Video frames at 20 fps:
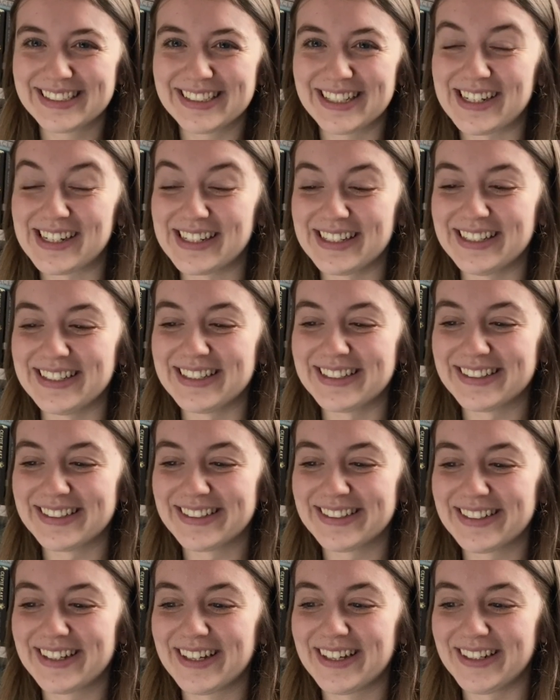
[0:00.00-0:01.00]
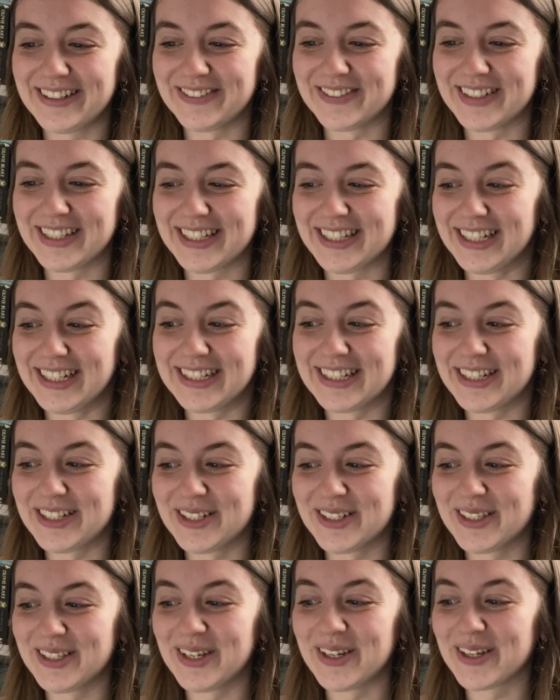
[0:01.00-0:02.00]
I, I love it I think they
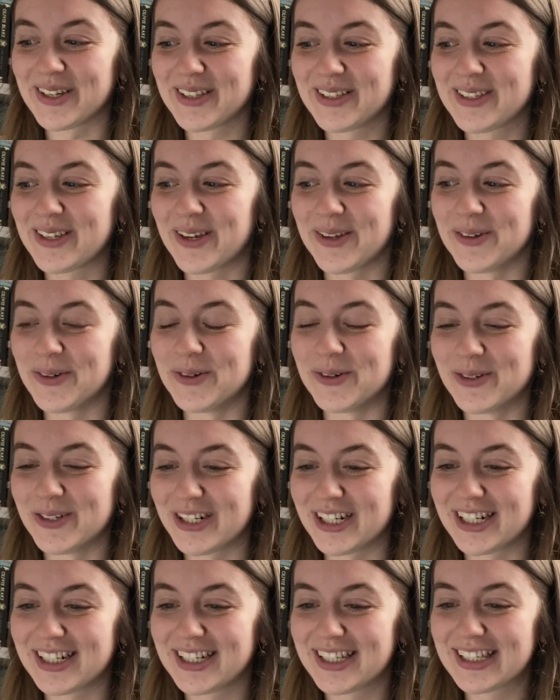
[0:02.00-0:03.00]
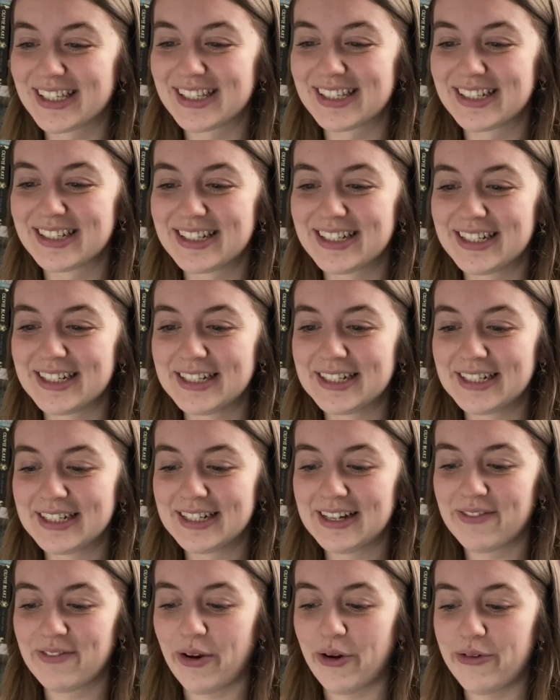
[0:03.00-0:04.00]
just look so gorgeous
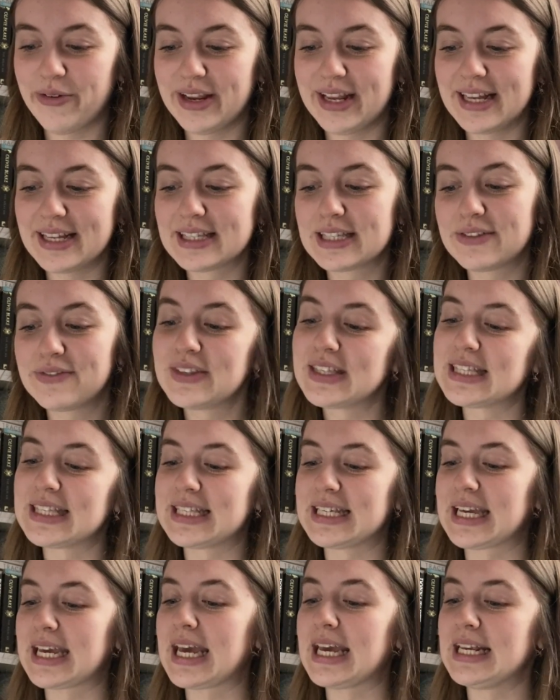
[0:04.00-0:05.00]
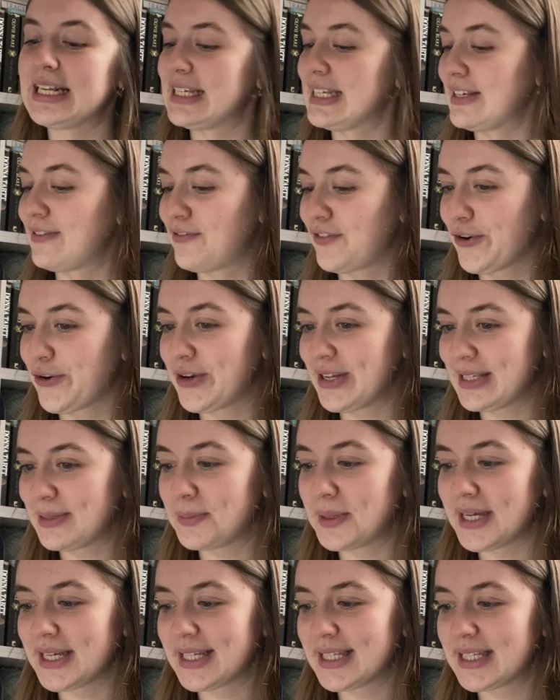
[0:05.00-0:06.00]
very sophisticated for
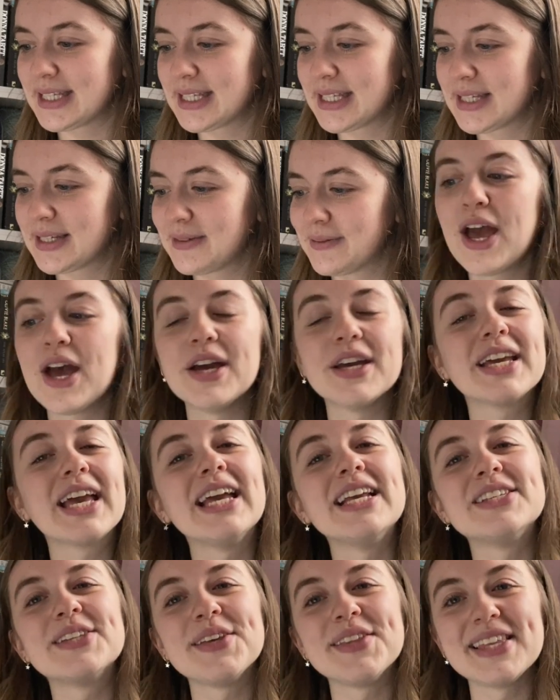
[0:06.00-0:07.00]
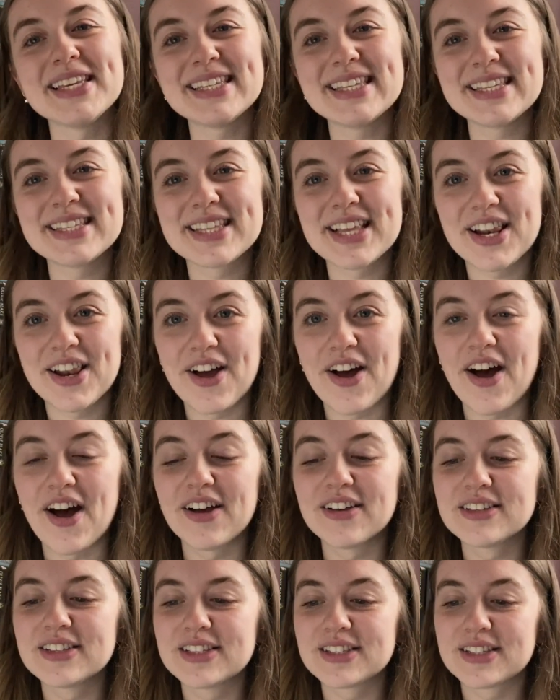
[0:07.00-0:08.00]
Christmas okay so this is the
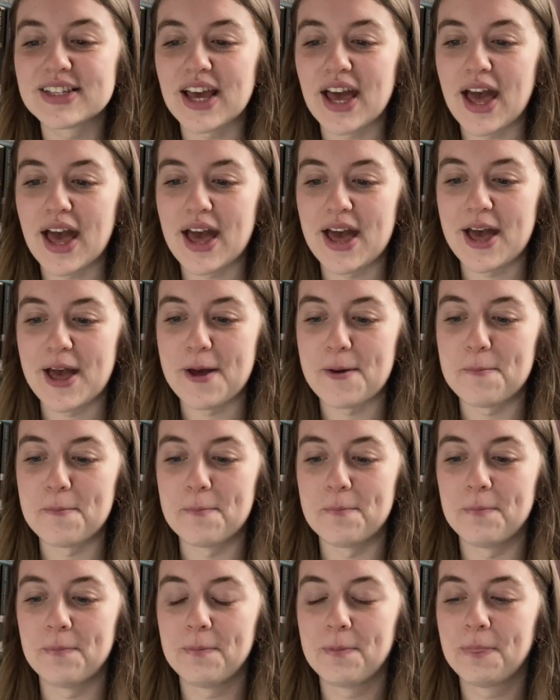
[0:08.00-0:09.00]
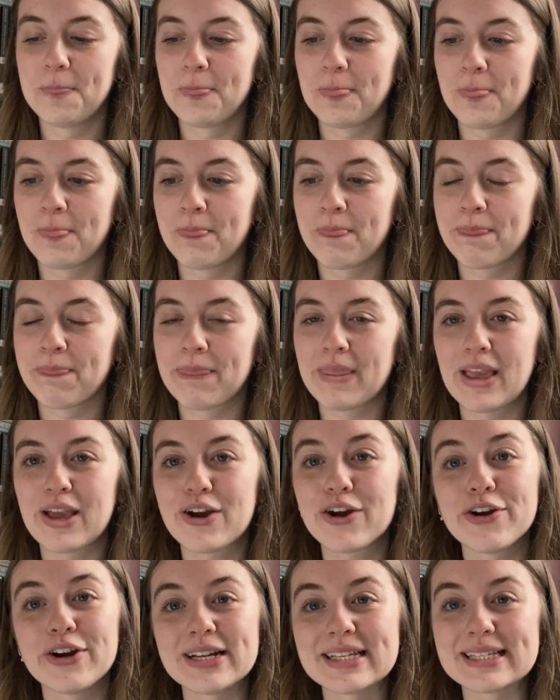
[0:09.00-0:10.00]
last um
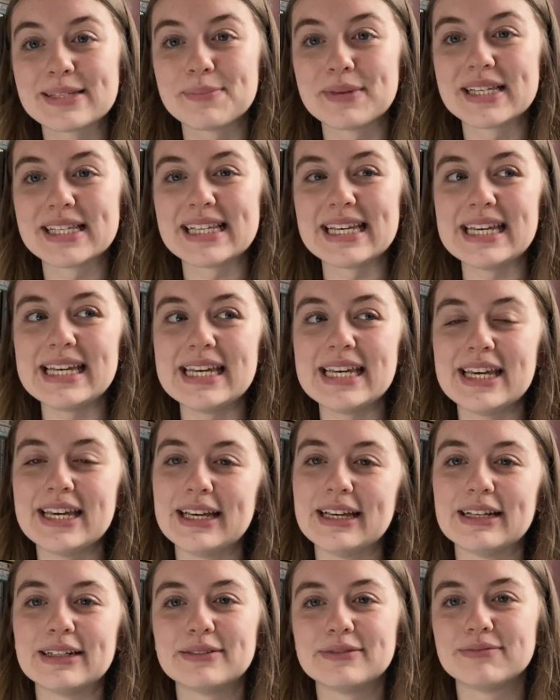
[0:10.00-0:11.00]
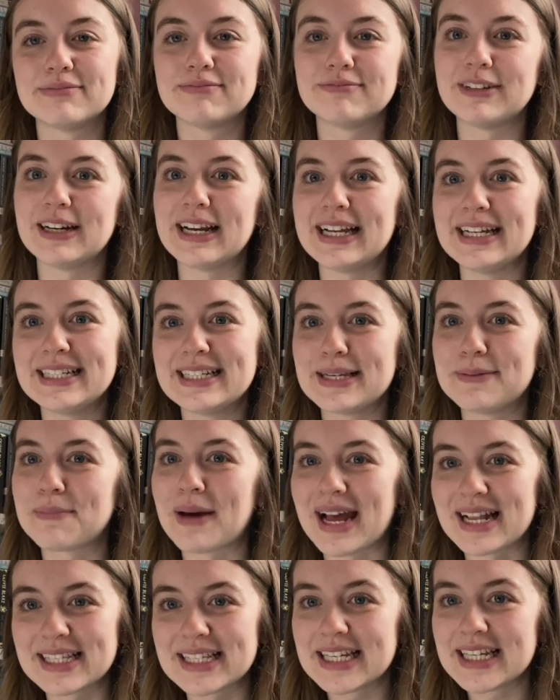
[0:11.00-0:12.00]
Christmassy related
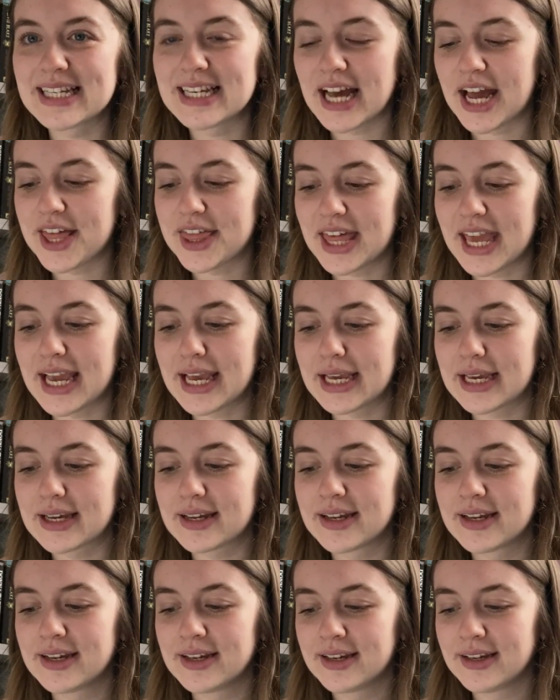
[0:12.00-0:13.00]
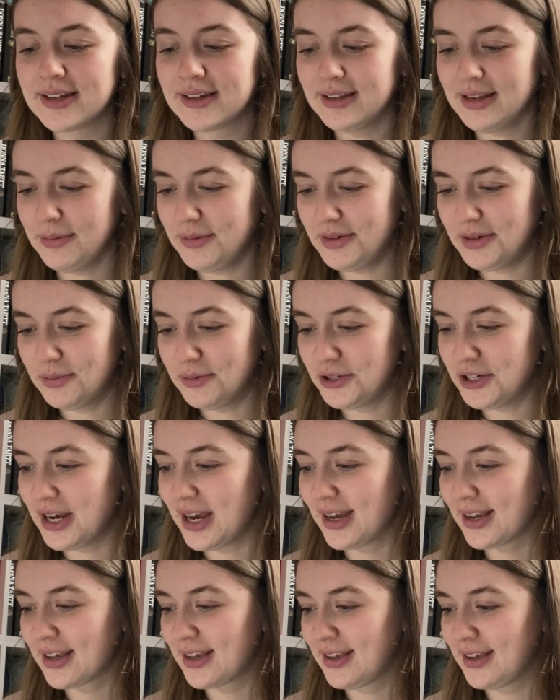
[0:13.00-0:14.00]
pattern I think let me double
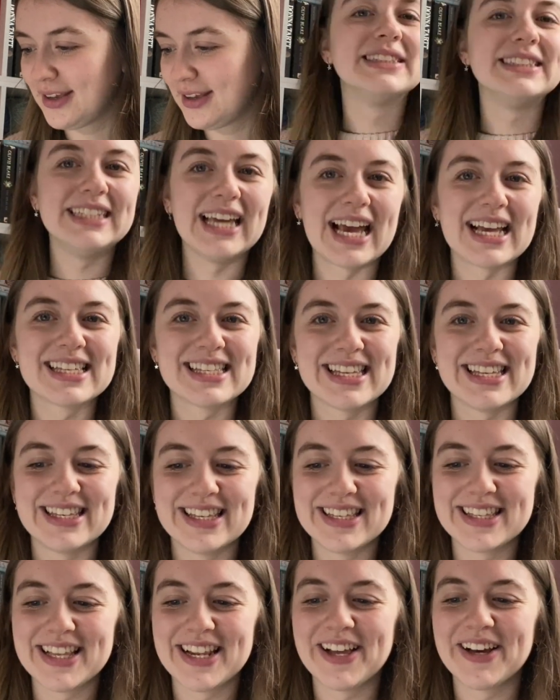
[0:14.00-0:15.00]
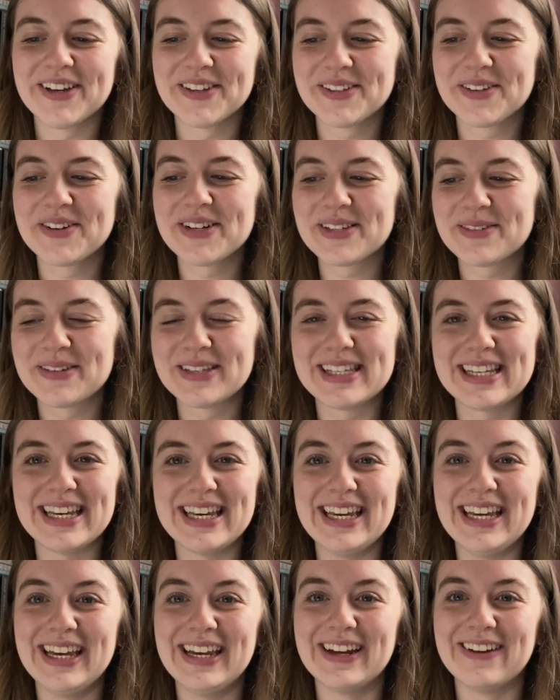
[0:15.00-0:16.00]
check yes, this is the last
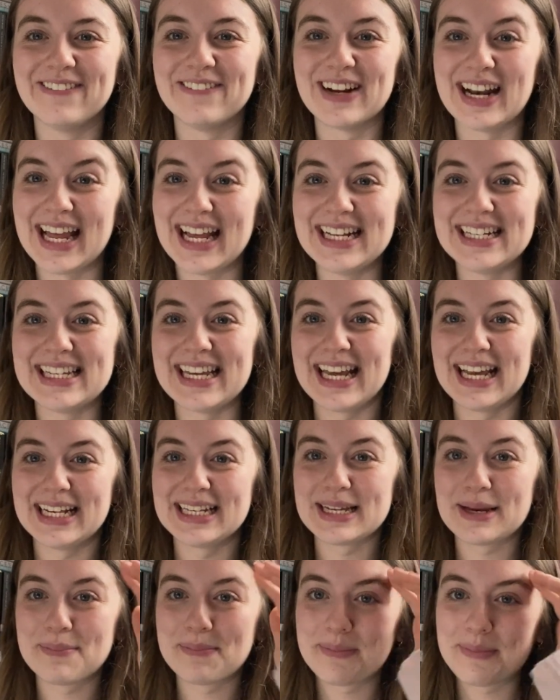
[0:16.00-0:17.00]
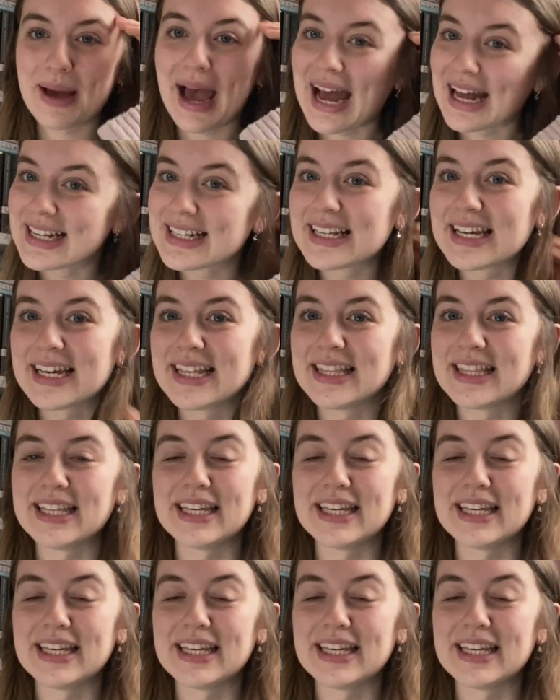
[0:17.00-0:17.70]
Christmassy related pattern.